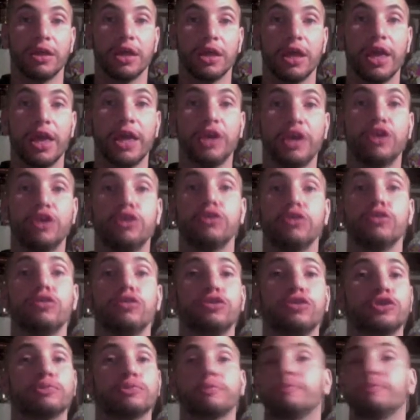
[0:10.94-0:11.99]
a
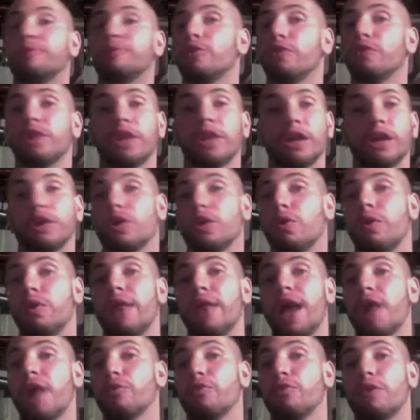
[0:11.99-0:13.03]
huge proponent on
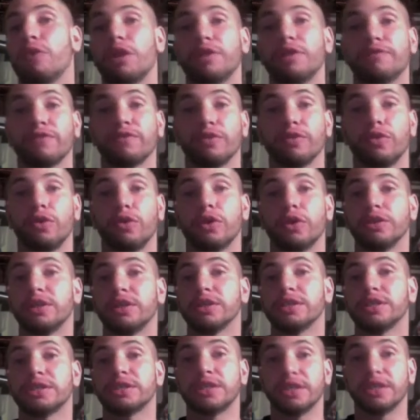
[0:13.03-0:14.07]
going out running for long
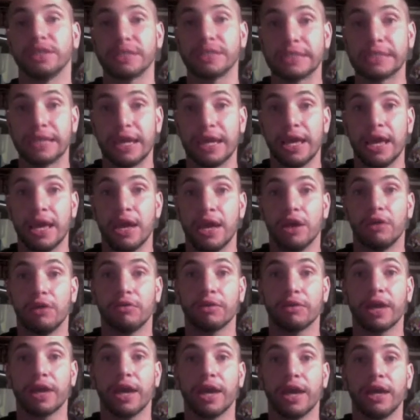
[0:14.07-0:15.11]
distance,
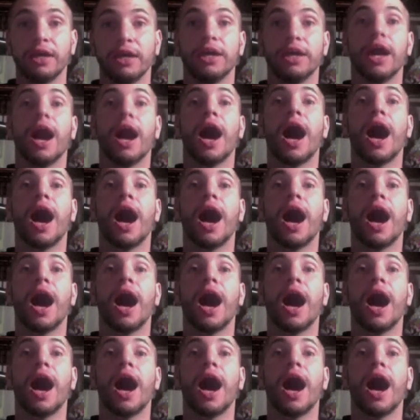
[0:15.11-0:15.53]
okay?